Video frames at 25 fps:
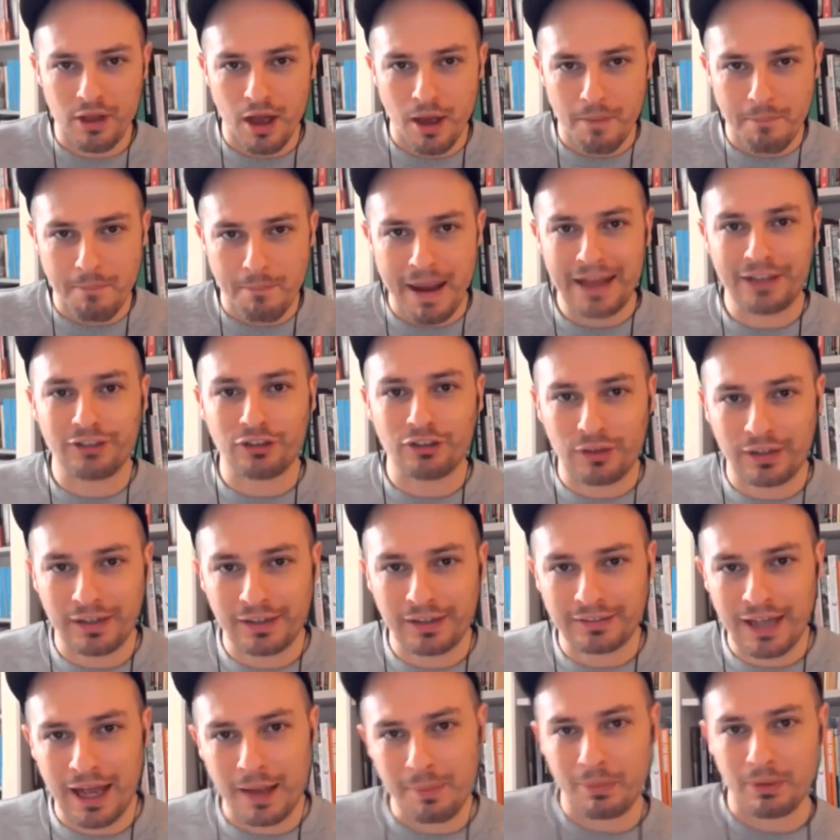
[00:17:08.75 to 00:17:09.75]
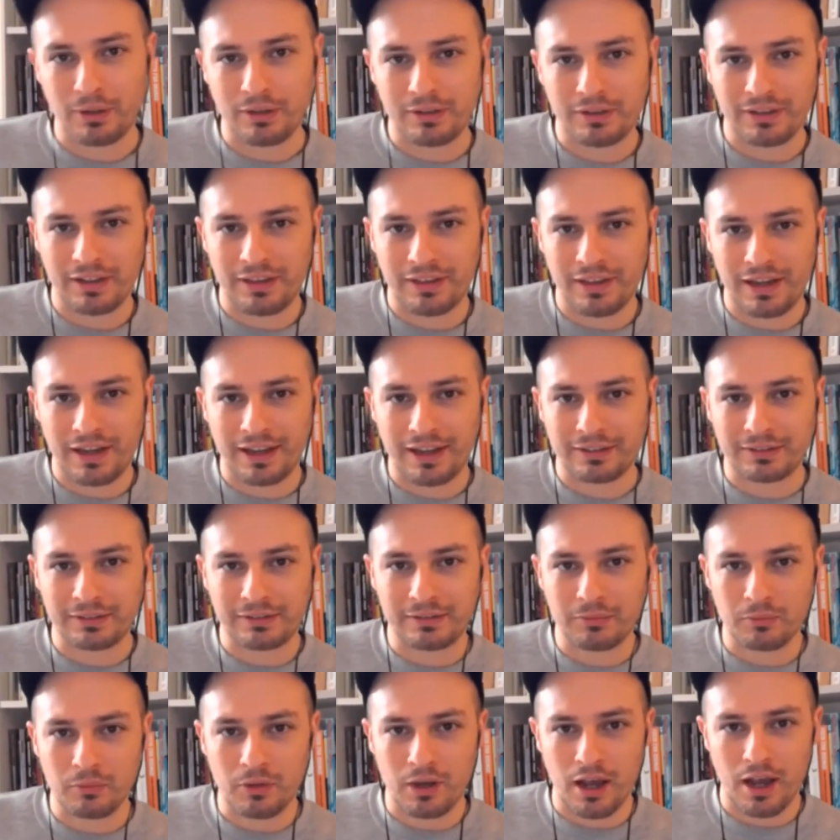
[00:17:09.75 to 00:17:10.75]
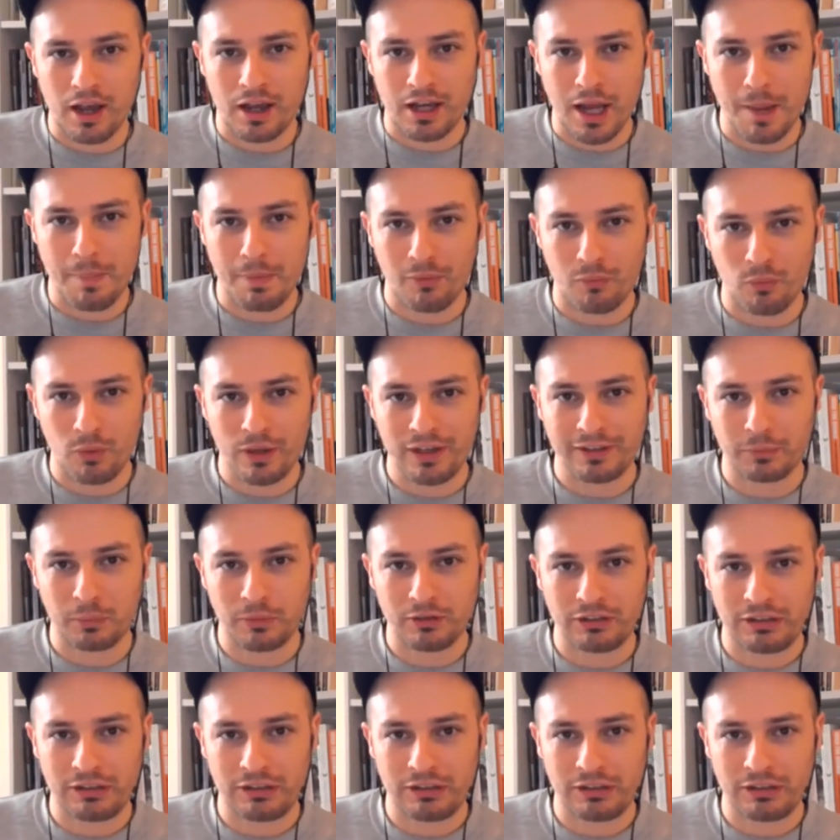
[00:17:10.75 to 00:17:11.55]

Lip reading: a major thing has happened in the last couple of weeks,